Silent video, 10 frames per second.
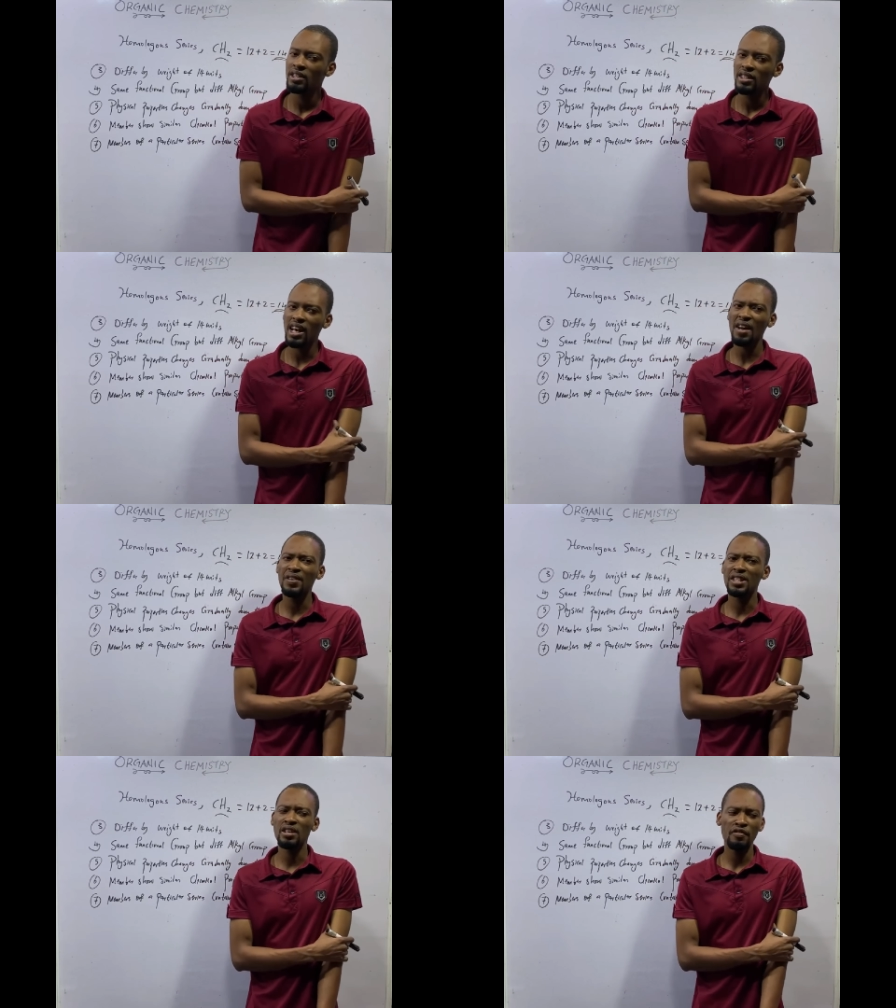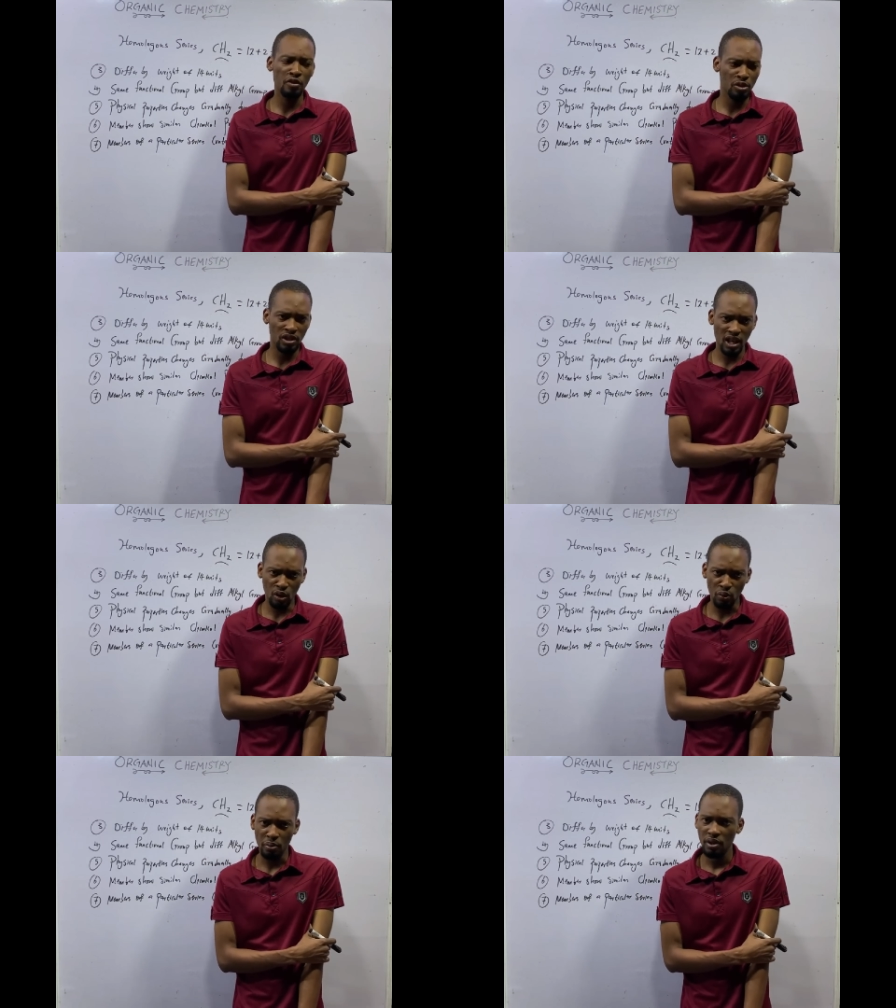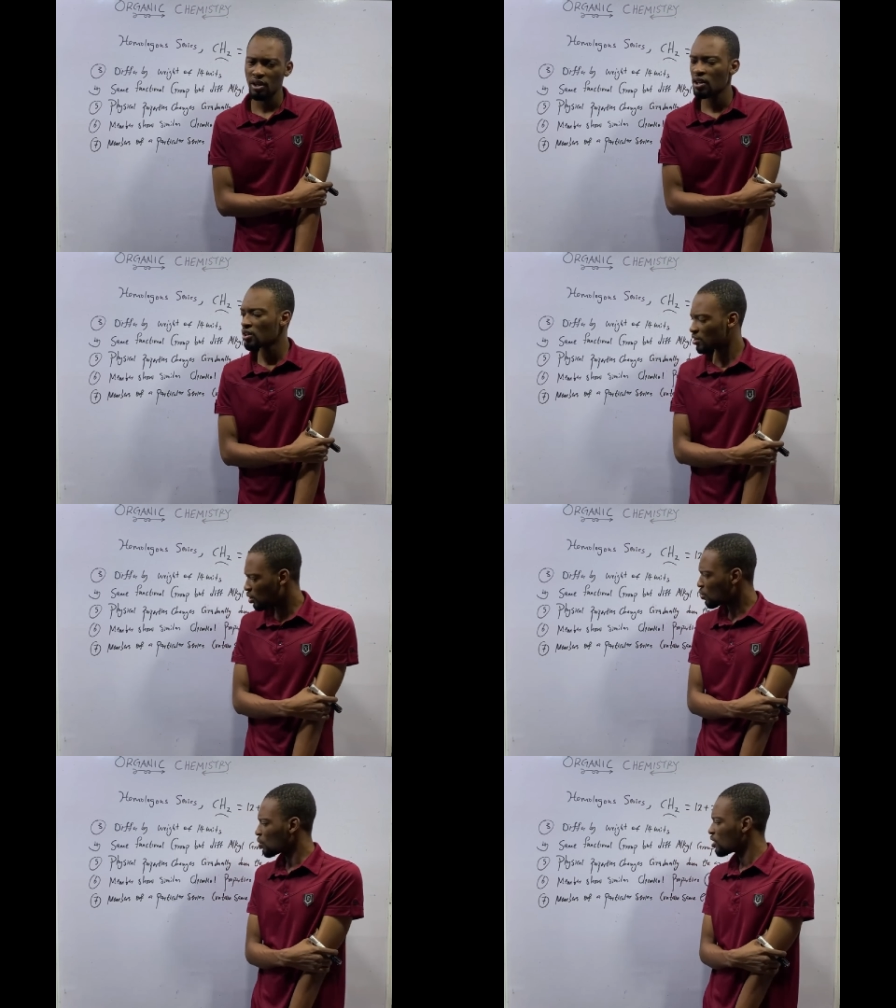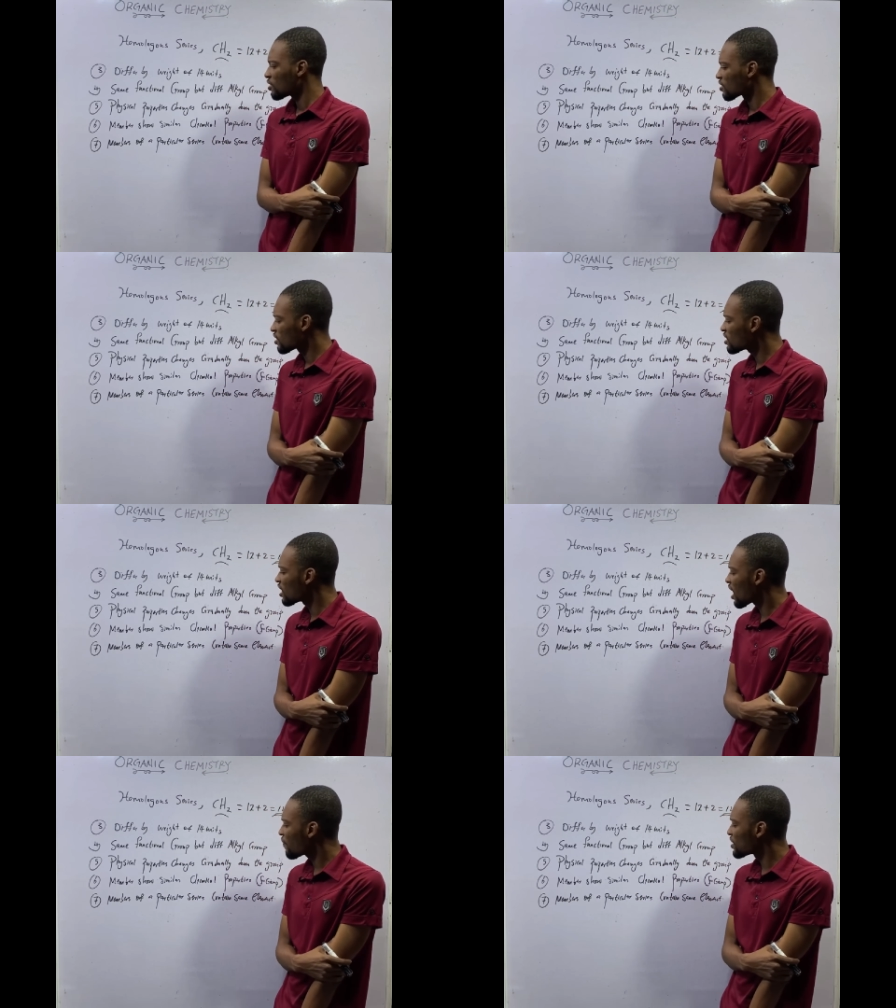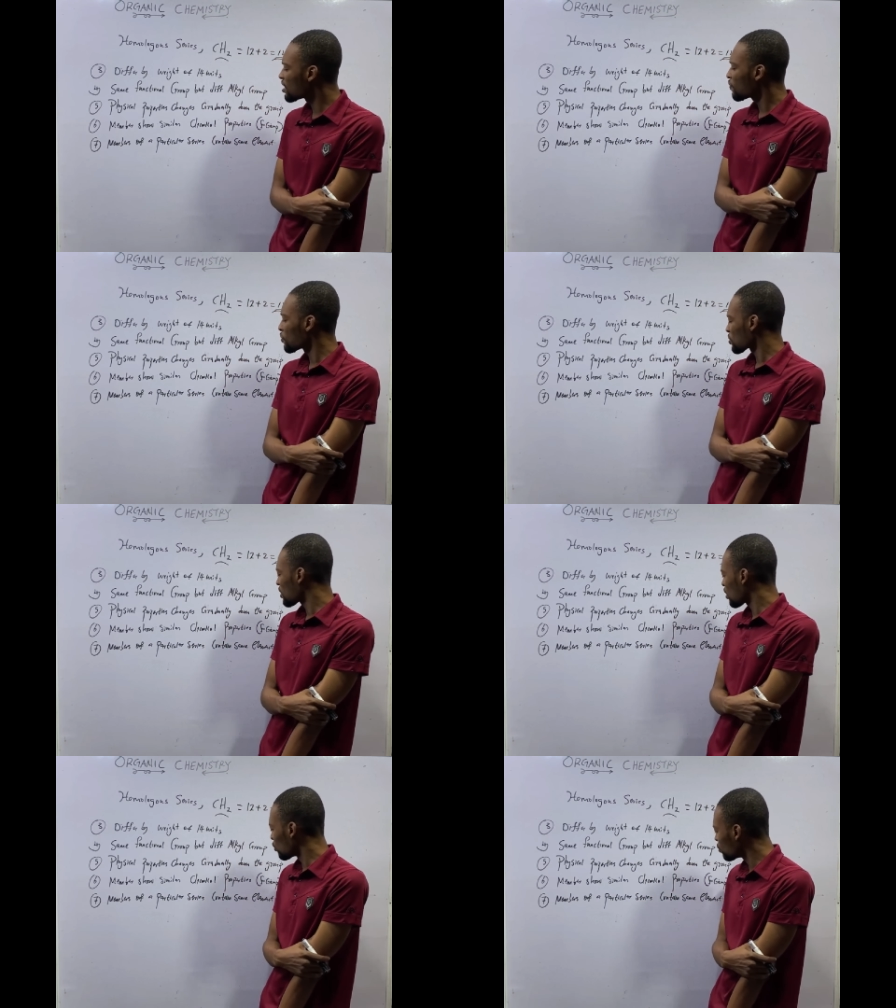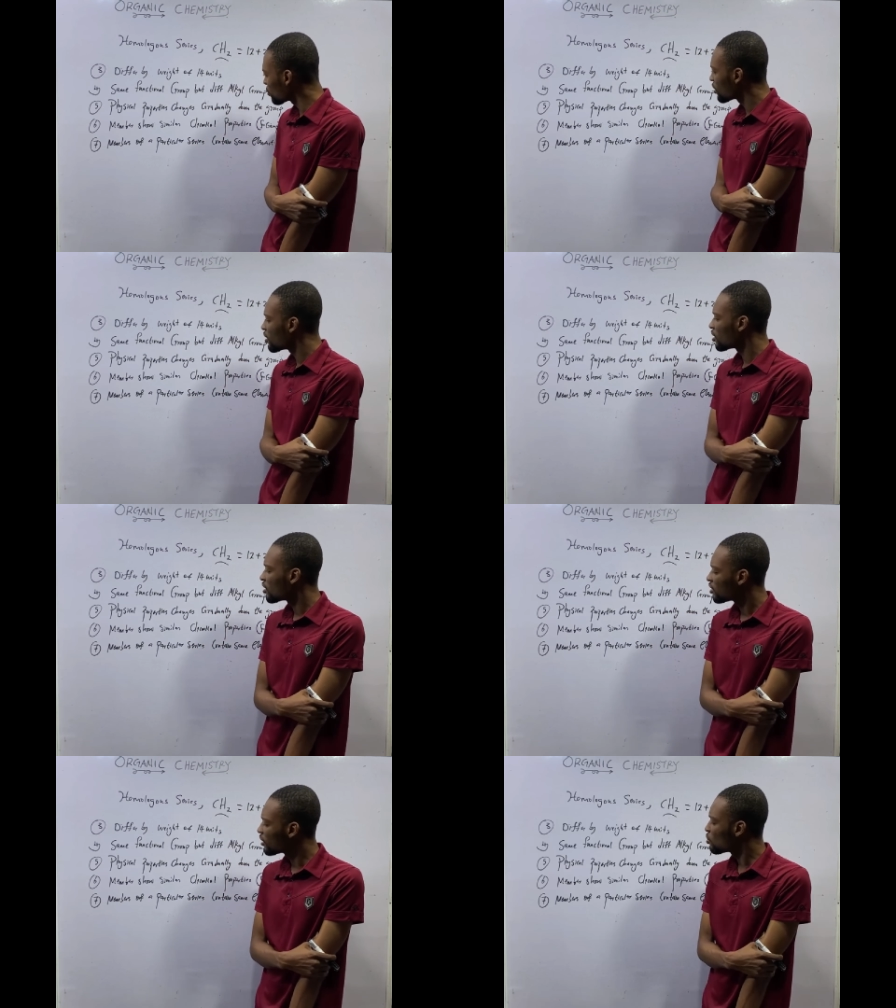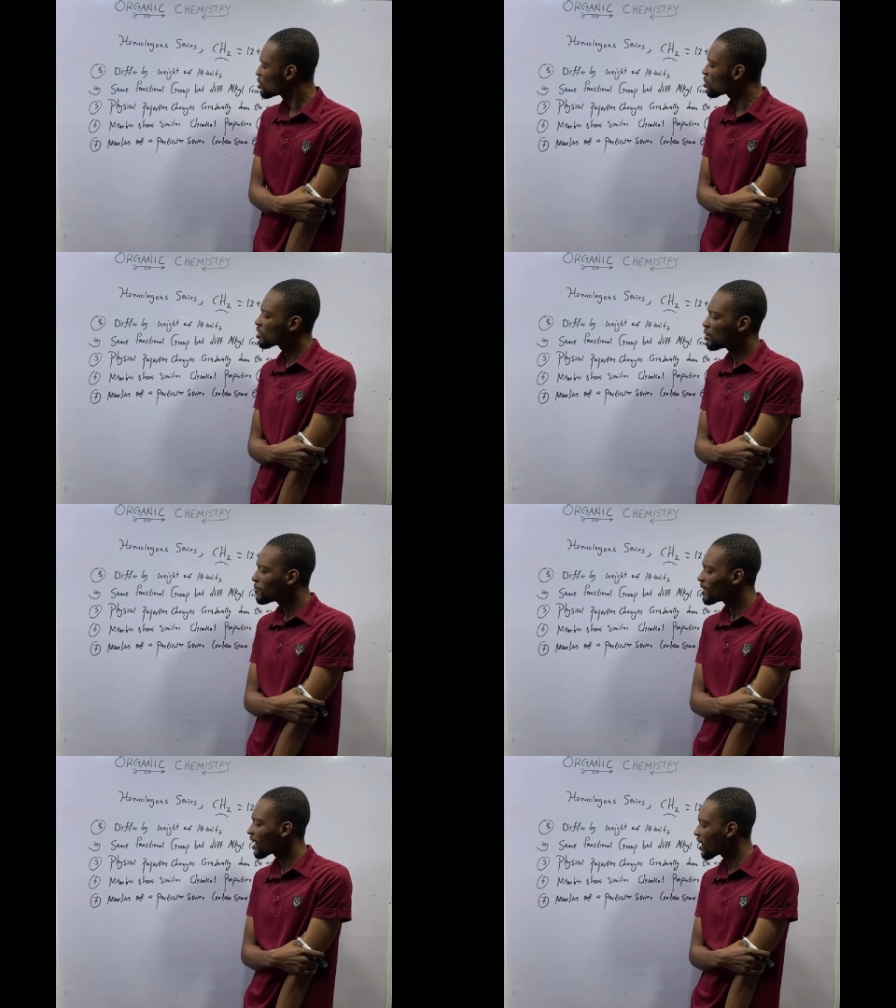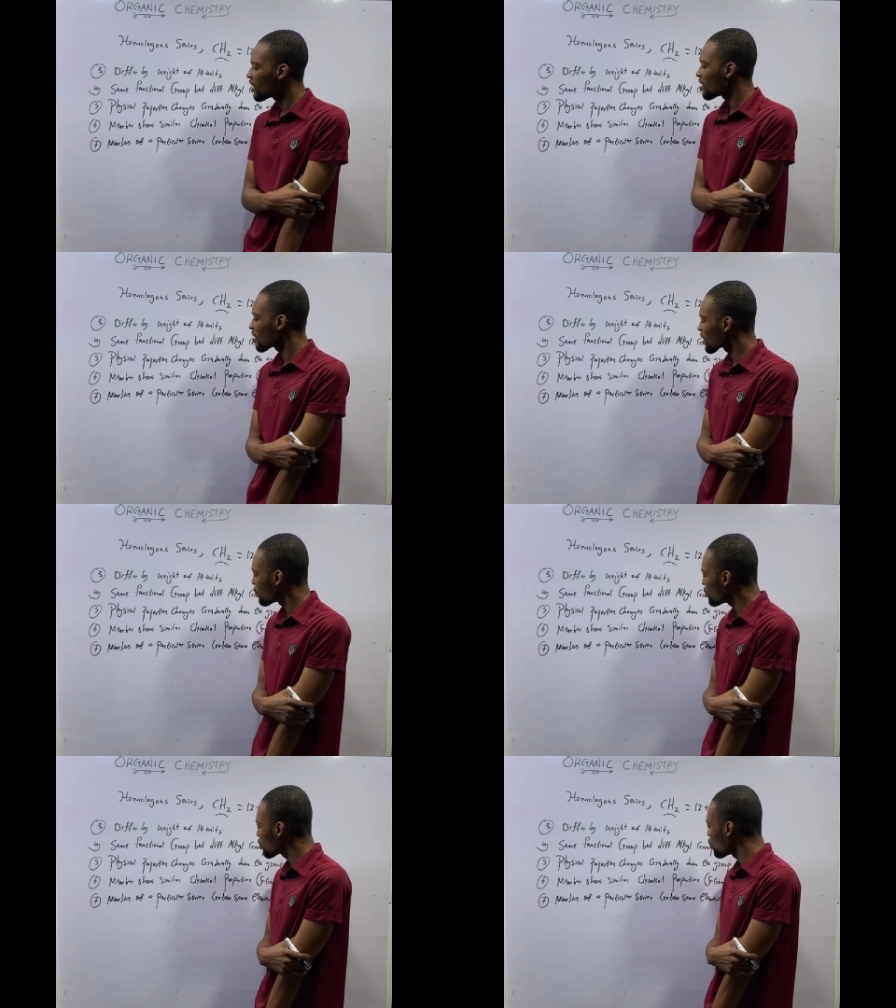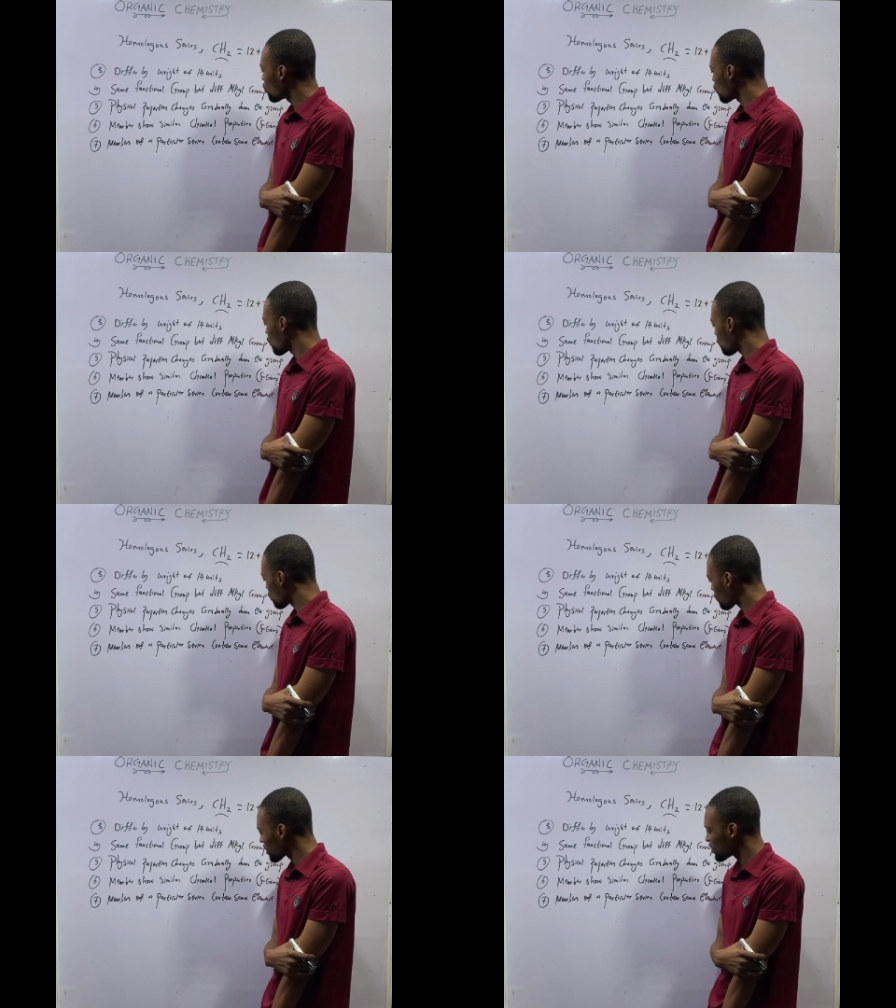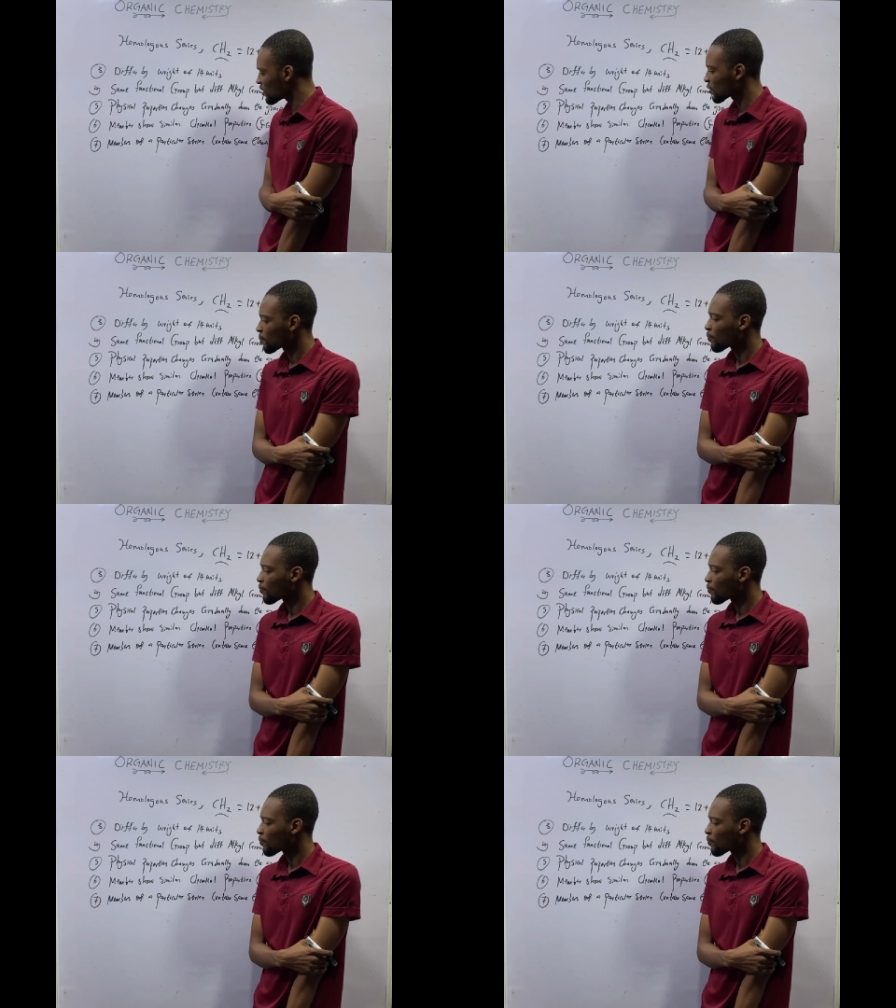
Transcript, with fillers: they have the same functional group. So, since they have the same functional group, they will show similar chemical properties.